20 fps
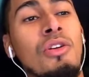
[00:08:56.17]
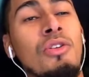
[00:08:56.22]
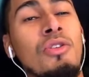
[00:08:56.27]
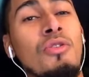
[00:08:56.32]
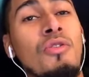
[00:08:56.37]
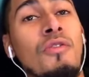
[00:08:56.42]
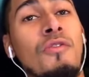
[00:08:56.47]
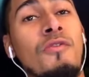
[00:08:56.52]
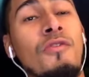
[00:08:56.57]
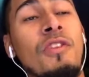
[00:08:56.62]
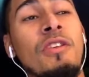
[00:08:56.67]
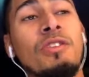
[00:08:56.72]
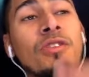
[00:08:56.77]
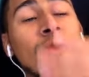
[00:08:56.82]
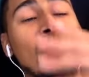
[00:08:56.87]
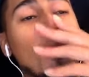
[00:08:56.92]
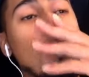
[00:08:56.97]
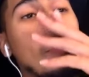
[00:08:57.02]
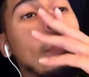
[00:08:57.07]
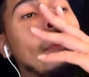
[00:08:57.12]
your
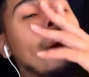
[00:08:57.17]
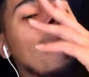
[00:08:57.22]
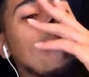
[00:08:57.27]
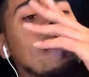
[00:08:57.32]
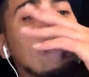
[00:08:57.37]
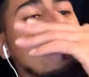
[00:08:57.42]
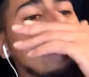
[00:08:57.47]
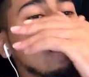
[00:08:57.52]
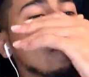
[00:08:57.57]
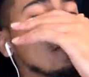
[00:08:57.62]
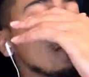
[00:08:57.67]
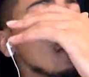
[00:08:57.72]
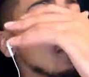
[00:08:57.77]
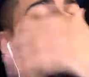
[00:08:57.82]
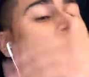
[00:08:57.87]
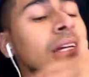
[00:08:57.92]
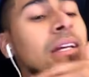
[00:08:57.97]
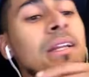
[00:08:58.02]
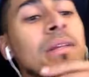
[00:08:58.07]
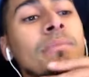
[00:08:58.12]
physical body just
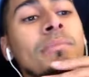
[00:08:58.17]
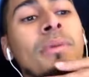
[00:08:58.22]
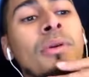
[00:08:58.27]
chilling.